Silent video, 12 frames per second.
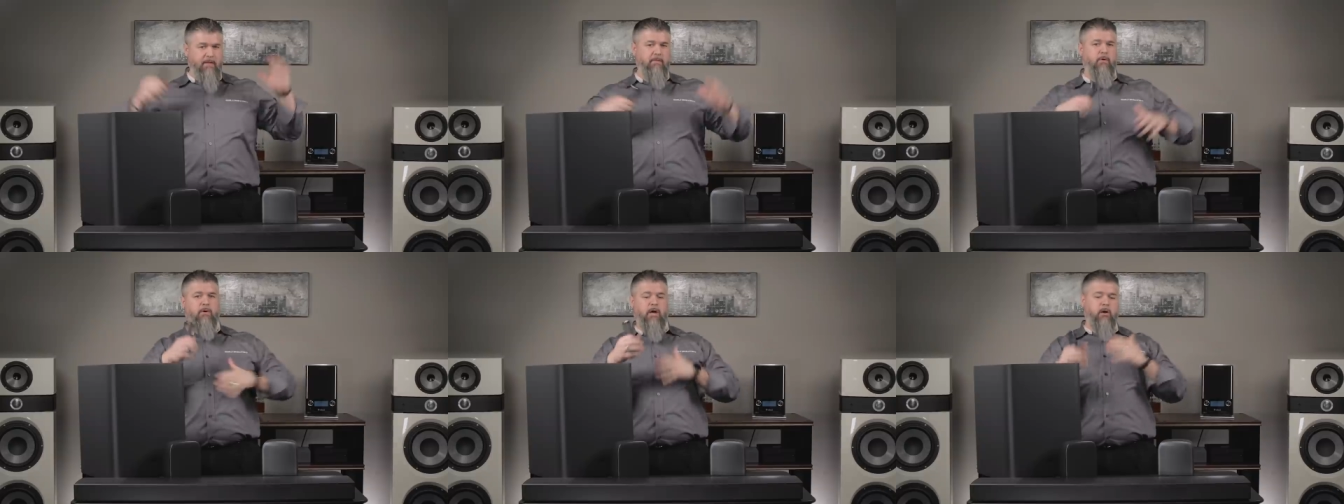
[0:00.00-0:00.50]
and then
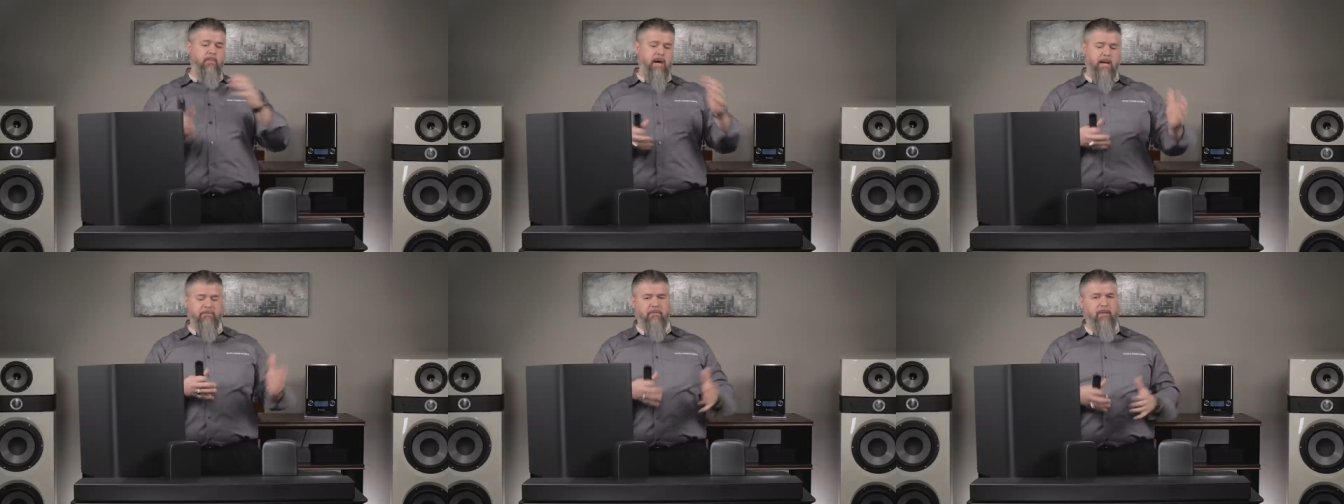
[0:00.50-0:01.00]
they'll help
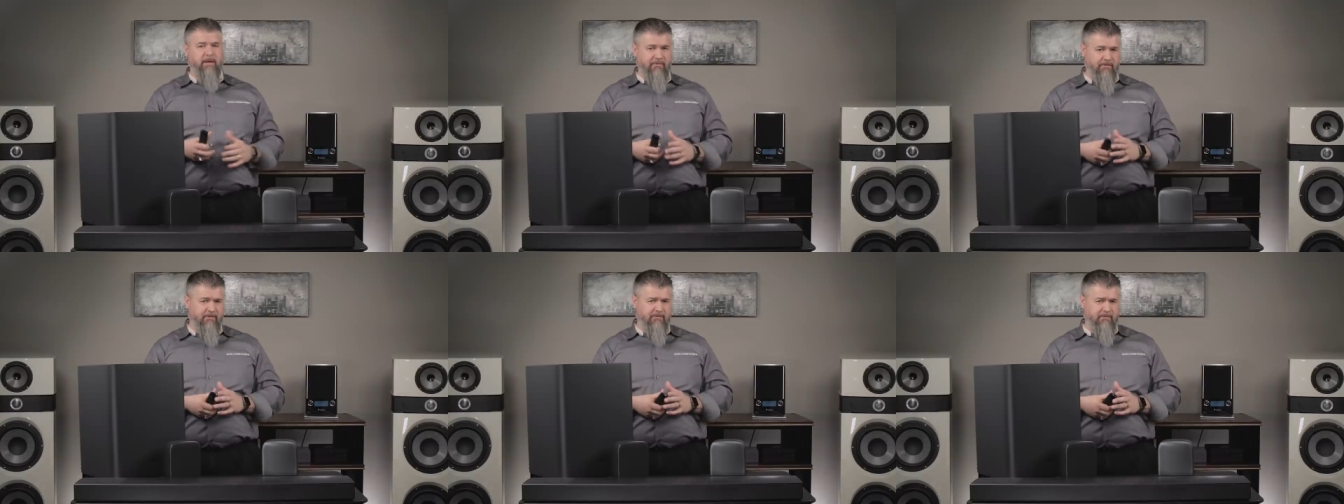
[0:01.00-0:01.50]

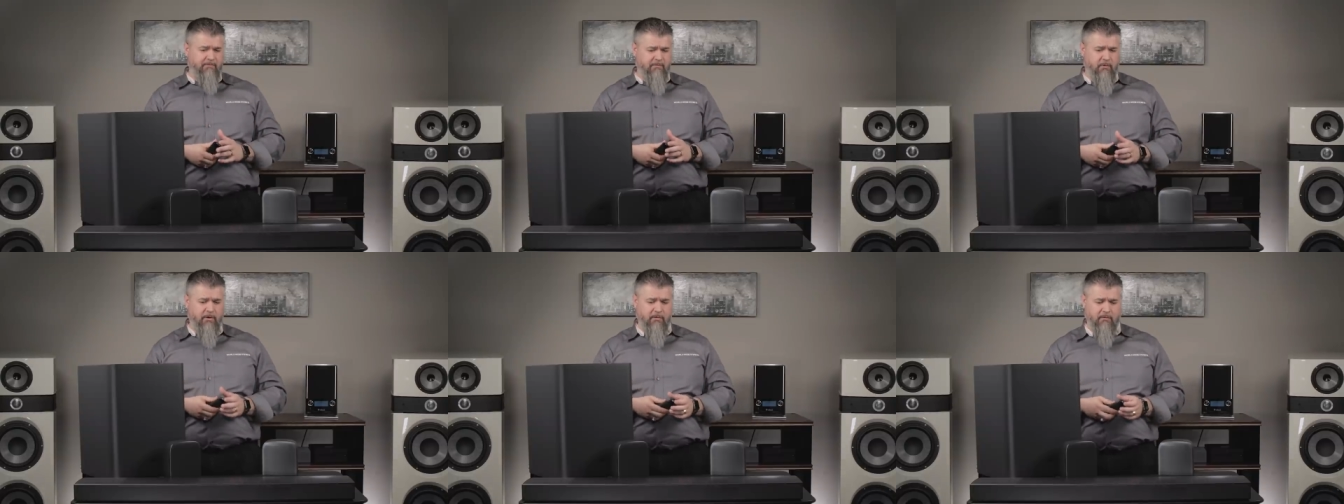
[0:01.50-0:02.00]
optimize the system
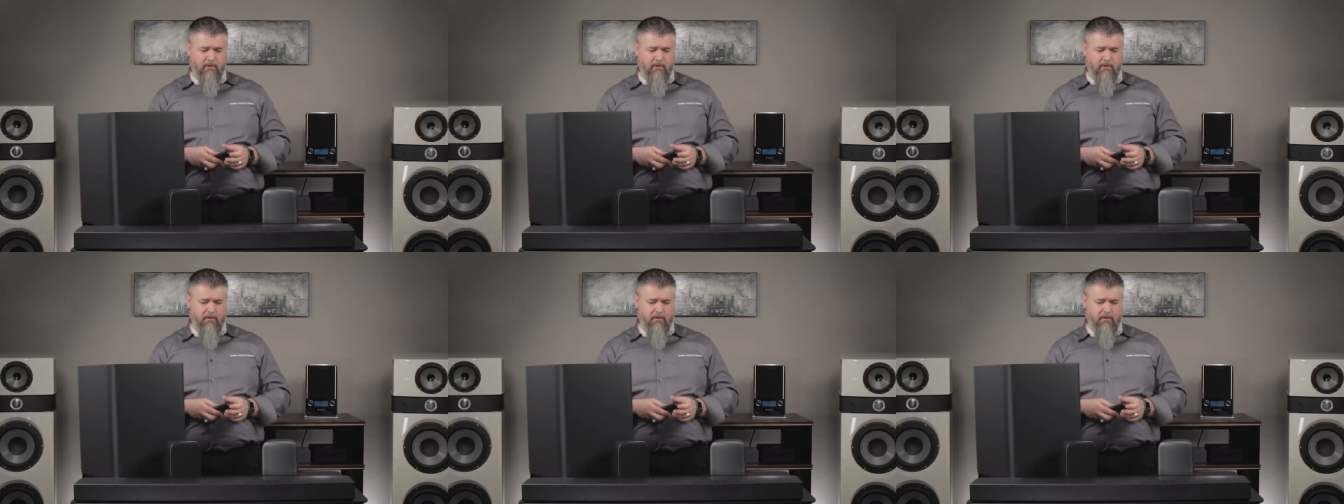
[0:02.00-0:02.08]
for your